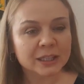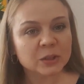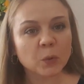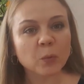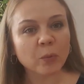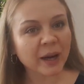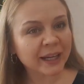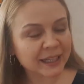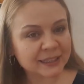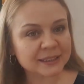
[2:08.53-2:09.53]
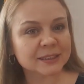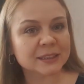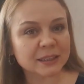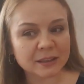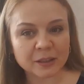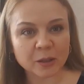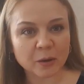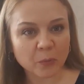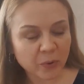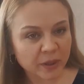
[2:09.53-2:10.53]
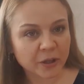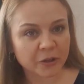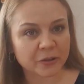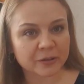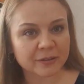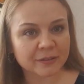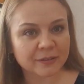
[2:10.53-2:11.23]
So why he's still with her?